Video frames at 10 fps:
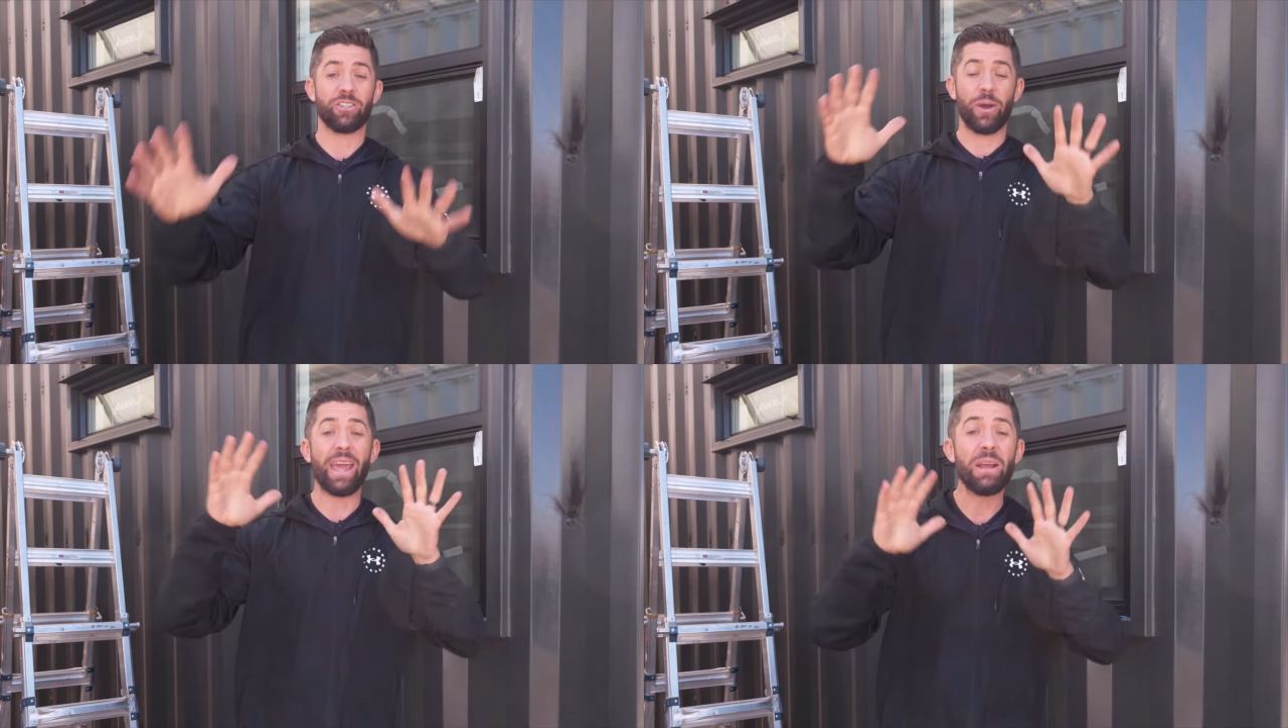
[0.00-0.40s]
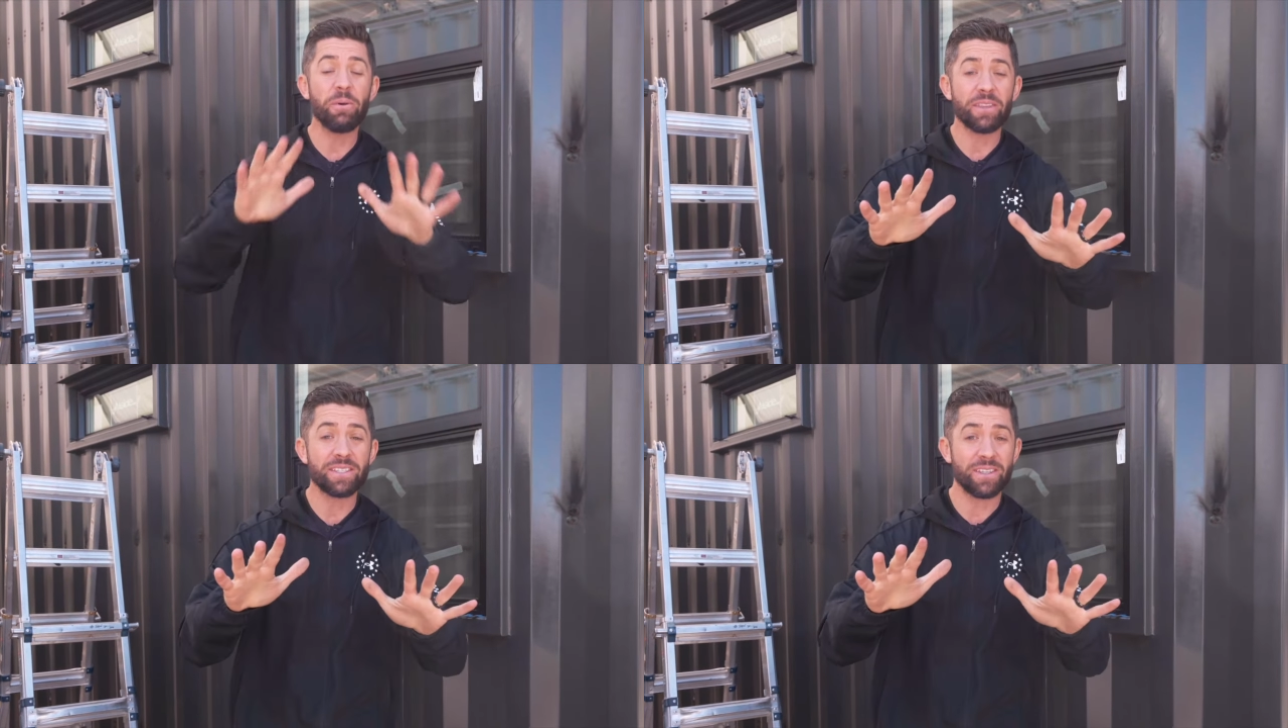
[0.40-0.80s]
So hang
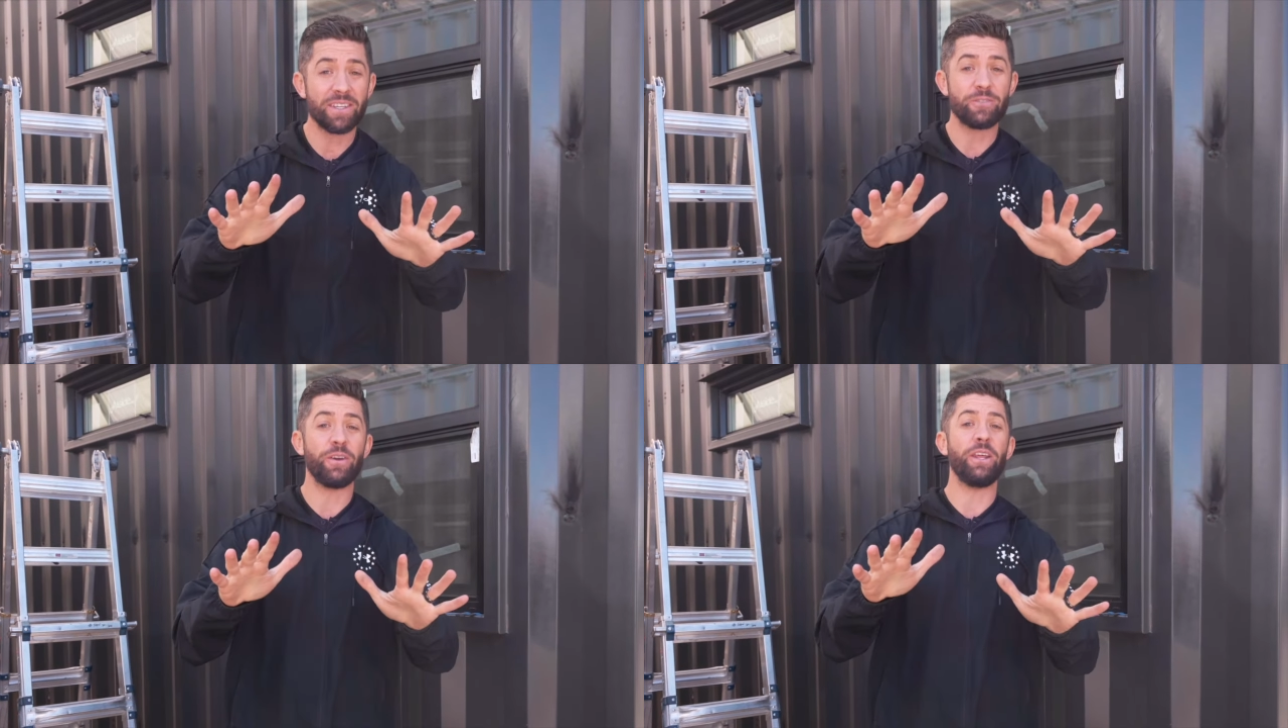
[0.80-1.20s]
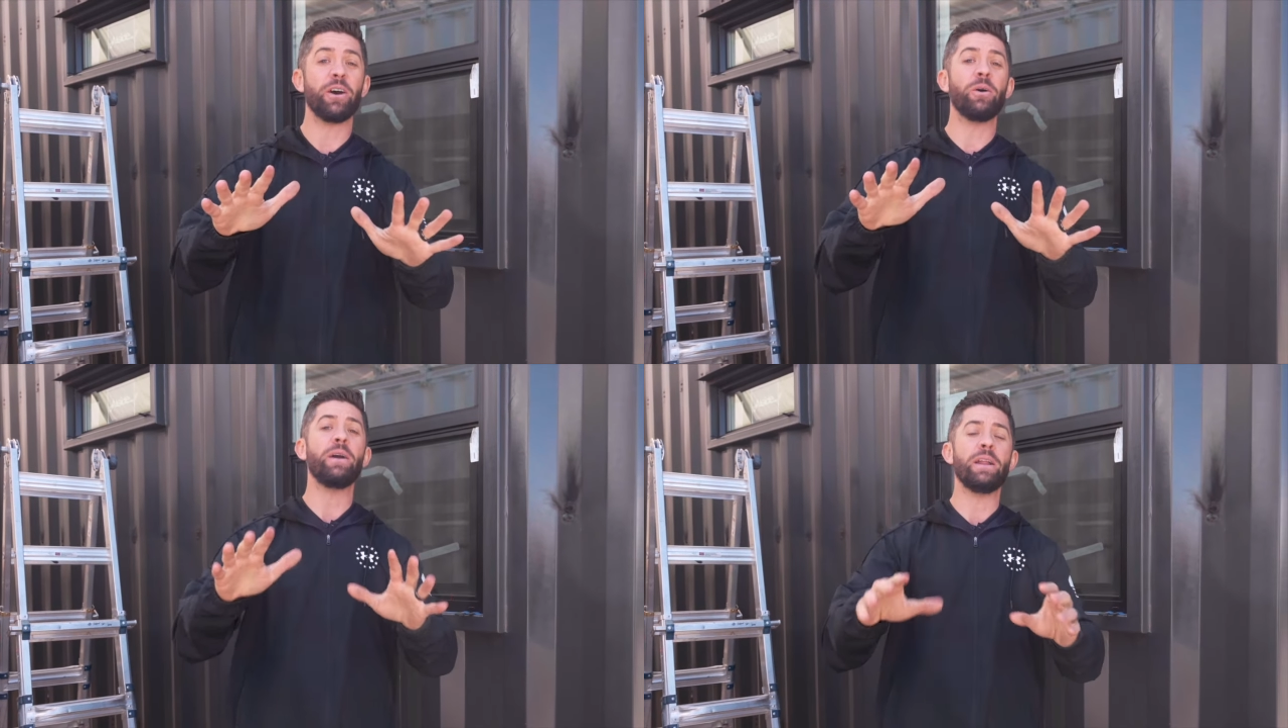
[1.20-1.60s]
with us in this
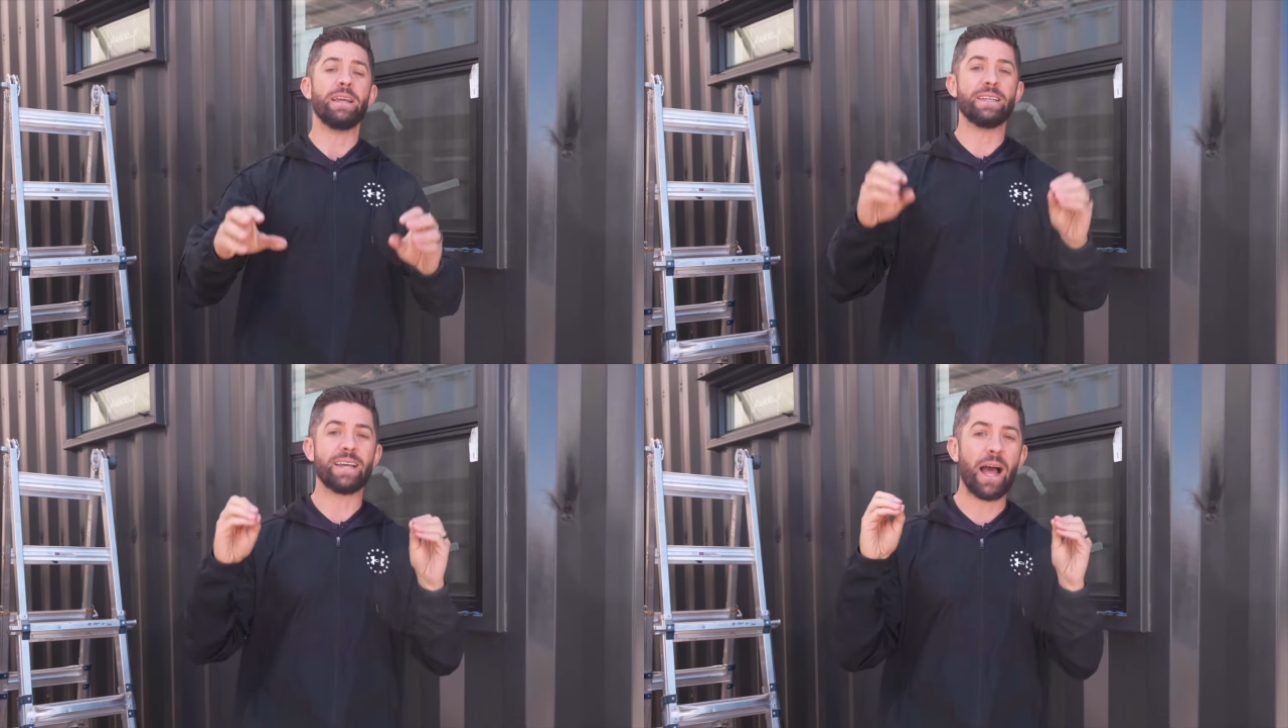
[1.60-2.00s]
video is